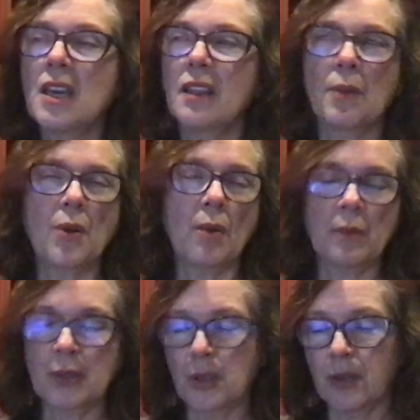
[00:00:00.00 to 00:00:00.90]
They
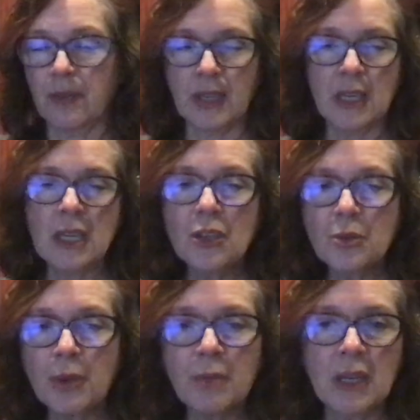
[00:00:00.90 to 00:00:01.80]
probably don't even need
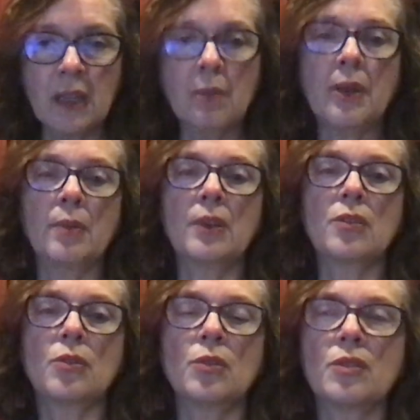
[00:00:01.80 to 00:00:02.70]
treatment in the public
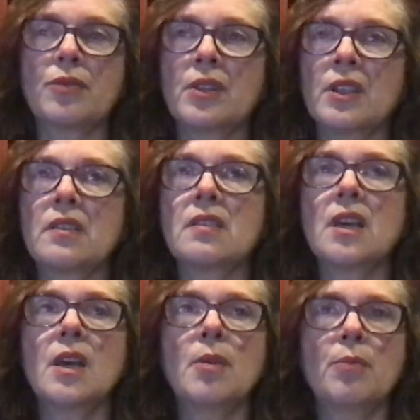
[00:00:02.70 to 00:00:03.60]
schools for this,
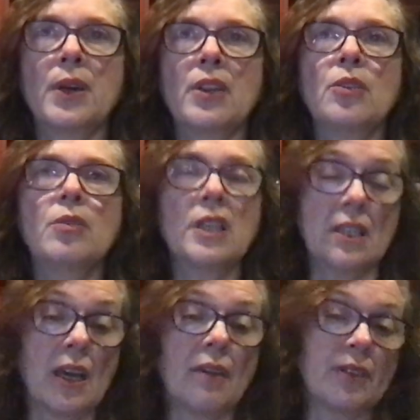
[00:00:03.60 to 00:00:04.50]
but you need
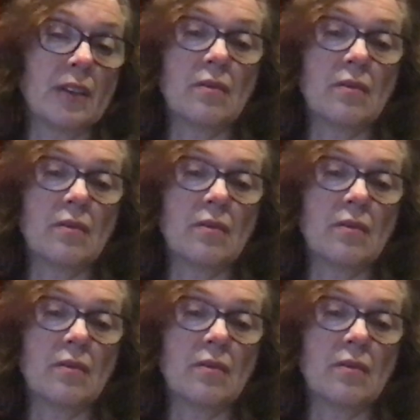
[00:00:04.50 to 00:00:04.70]
to have it.